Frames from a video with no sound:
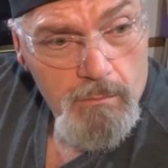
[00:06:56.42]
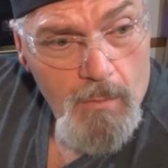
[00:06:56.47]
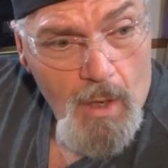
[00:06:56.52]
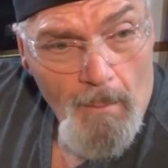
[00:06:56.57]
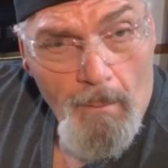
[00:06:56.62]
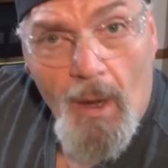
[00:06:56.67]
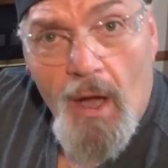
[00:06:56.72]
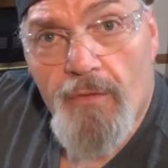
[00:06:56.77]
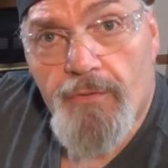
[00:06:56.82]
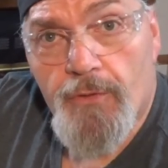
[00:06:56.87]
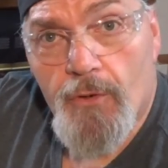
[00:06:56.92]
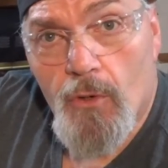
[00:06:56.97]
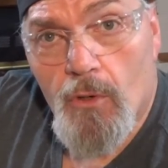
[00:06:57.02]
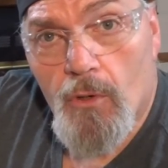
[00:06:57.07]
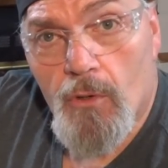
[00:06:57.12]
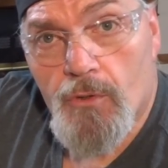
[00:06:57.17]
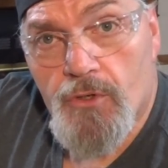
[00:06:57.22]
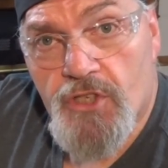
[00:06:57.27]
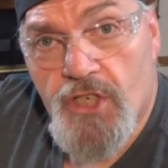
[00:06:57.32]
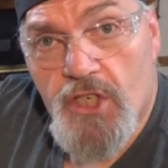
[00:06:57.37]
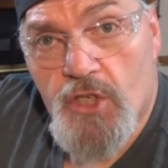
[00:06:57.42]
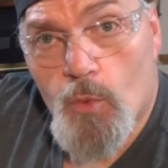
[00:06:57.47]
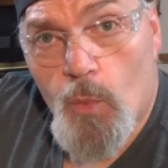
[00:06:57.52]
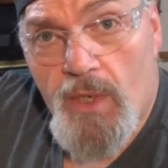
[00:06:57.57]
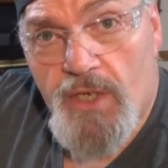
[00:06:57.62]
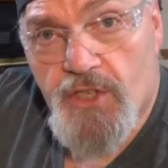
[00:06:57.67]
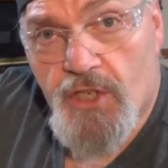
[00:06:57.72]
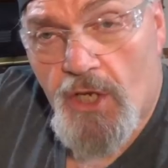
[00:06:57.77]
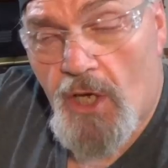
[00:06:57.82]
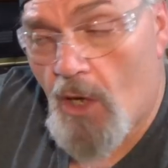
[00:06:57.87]
a month or six
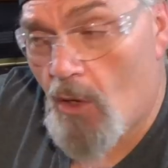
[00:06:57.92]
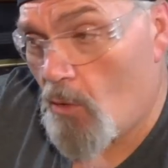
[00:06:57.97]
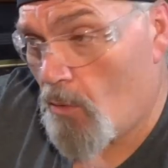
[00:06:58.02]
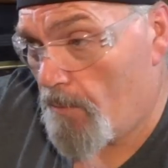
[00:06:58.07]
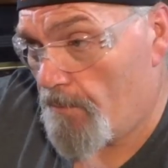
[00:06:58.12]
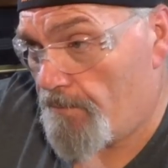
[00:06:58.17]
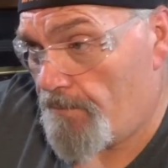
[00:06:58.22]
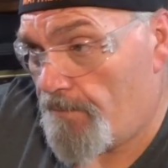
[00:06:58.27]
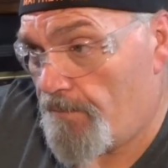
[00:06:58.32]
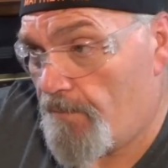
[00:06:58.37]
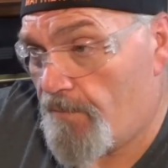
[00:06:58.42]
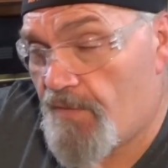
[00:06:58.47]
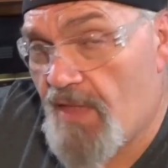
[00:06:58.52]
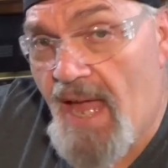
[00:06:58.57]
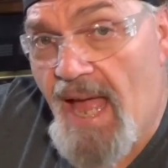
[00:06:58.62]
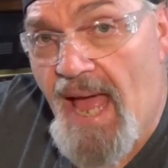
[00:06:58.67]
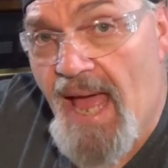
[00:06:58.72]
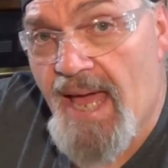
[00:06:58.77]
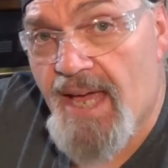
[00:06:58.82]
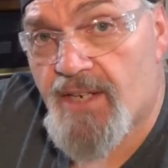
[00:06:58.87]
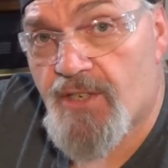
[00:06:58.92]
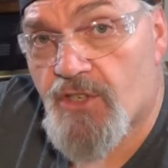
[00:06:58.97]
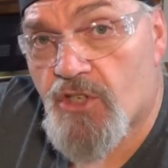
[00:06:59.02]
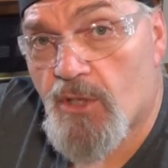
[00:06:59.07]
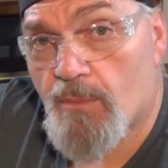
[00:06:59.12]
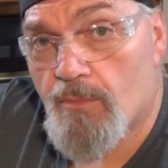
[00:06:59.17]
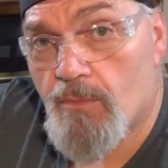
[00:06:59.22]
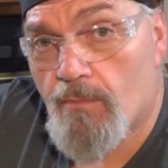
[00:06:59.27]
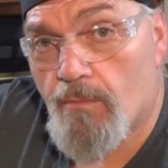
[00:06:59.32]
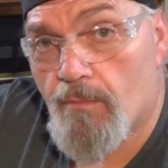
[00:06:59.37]
weeks ago, they had
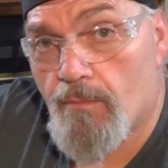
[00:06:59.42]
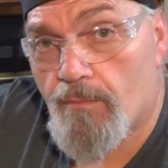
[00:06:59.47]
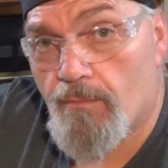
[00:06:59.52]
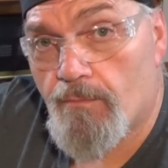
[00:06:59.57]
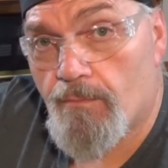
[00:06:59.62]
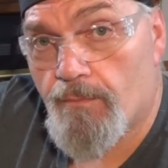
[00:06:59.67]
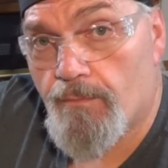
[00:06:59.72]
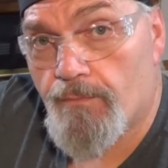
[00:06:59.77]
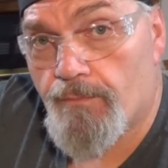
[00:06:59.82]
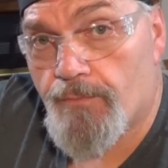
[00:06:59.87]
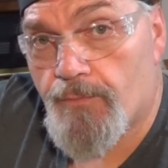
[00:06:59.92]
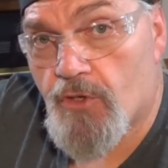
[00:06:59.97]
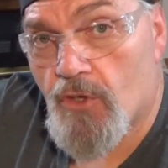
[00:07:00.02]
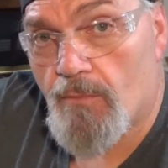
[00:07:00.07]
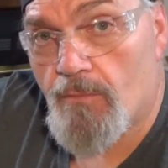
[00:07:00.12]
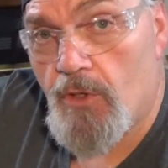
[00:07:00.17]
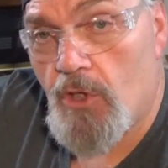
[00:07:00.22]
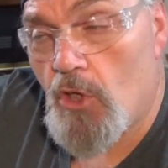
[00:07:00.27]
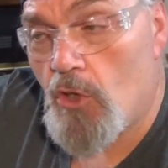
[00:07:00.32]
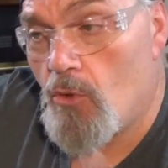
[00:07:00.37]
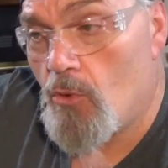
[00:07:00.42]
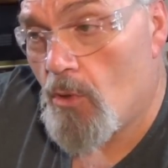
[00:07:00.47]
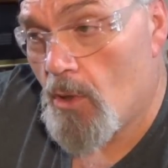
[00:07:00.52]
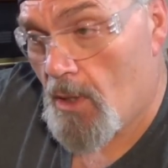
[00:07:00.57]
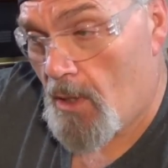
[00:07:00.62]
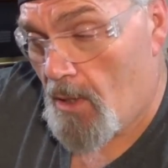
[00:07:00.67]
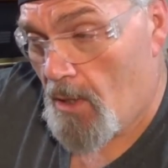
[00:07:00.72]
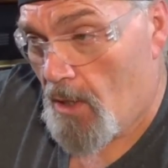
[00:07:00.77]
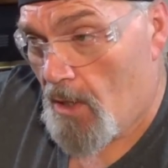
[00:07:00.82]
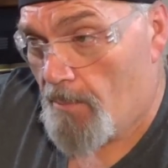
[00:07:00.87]
some some new
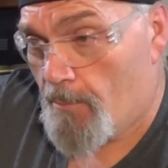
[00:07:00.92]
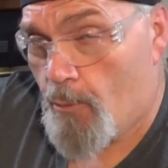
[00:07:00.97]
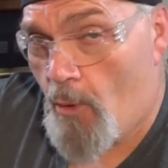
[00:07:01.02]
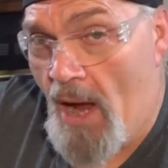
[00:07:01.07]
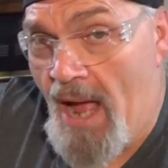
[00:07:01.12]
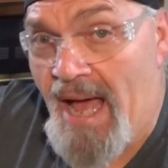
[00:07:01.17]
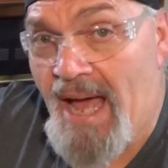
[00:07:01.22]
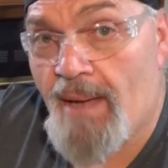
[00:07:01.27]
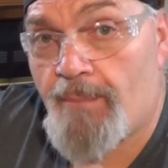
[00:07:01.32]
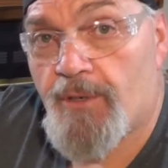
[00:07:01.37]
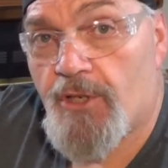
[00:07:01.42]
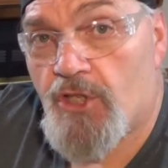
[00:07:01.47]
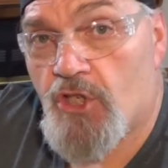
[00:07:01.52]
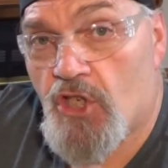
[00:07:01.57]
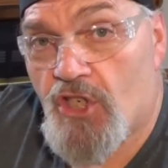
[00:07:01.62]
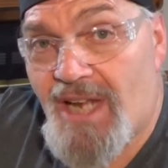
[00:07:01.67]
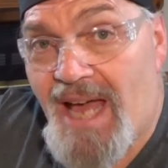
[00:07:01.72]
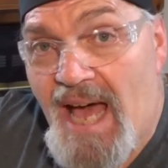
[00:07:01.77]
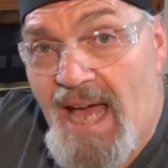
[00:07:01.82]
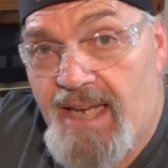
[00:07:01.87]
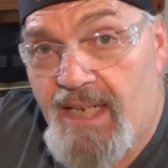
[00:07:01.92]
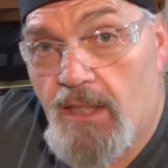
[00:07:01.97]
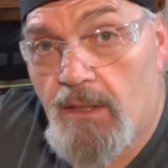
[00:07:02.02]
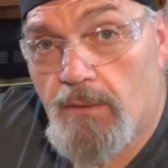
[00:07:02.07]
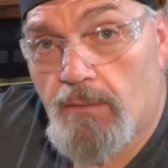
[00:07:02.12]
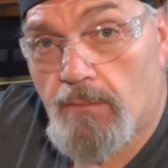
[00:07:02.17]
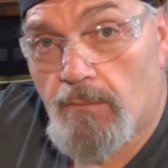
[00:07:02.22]
primed Cheddite